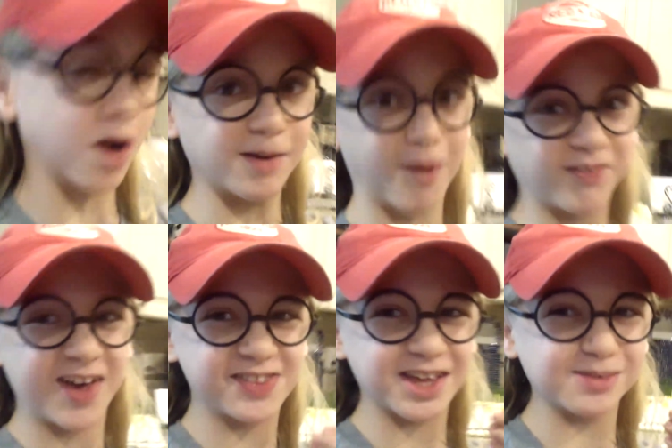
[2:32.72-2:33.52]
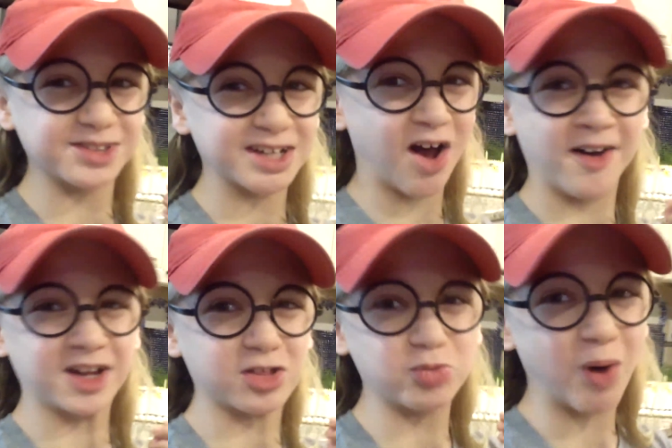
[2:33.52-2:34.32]
her birthday, I think it was like
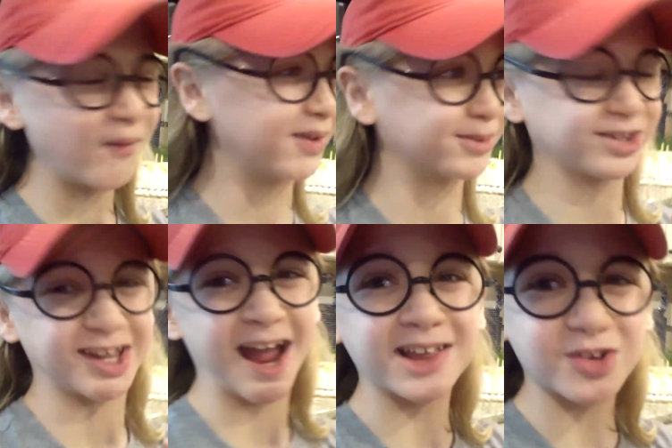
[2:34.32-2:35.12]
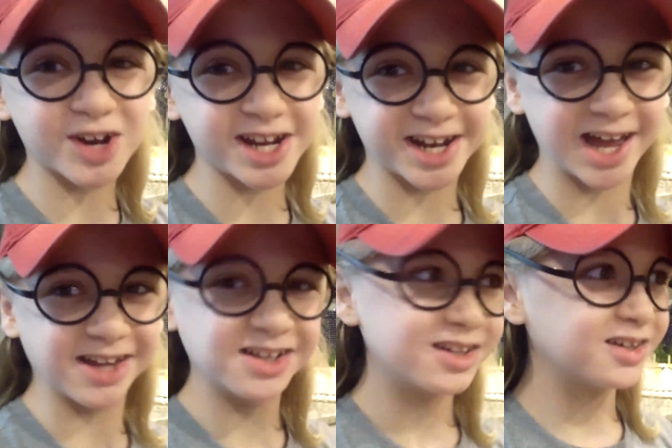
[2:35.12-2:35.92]
August 12th, and it was like 8.30 at
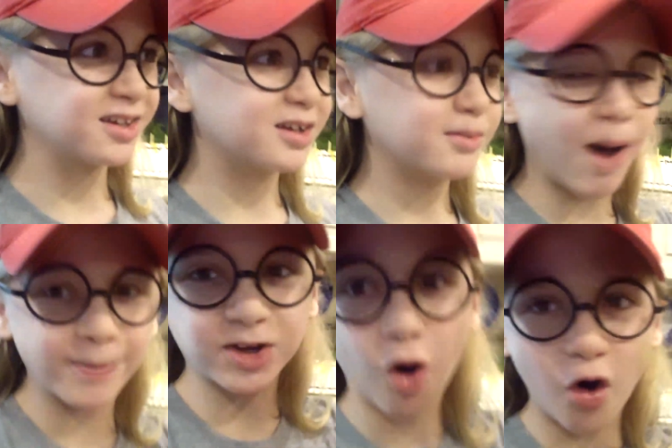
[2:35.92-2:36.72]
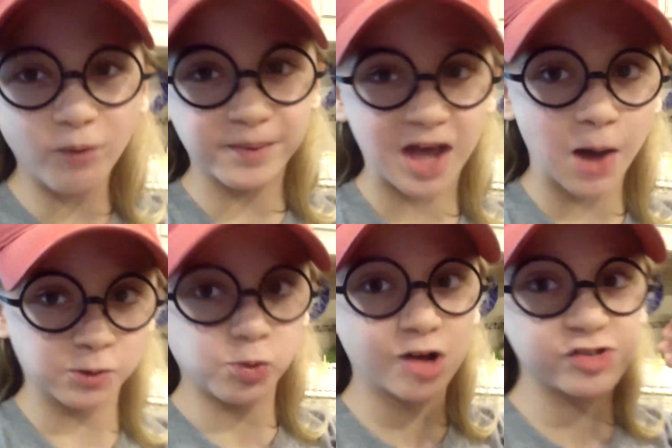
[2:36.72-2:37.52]
night, Papa called me. I
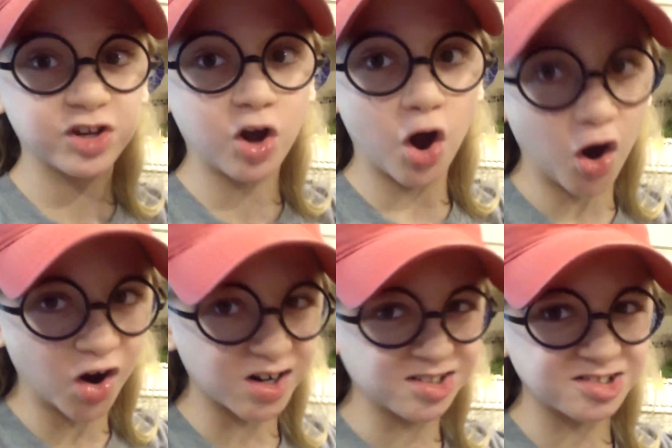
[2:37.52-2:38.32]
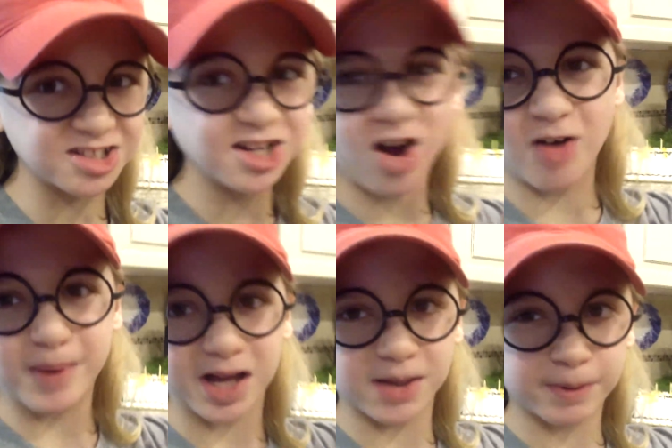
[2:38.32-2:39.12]
was watching Cars on
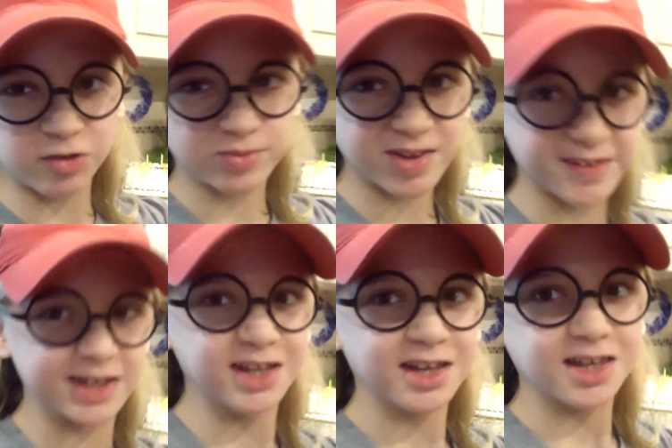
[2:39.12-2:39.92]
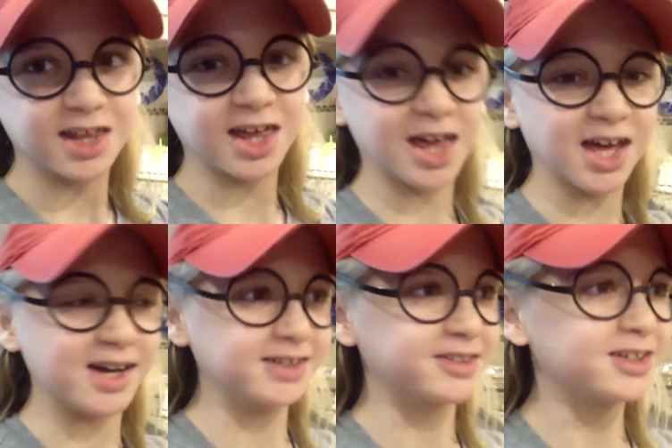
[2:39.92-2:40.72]
my bedroom TV,
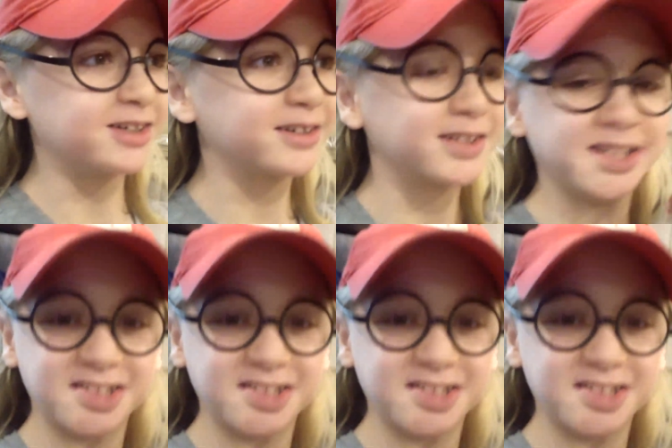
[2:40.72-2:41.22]
and he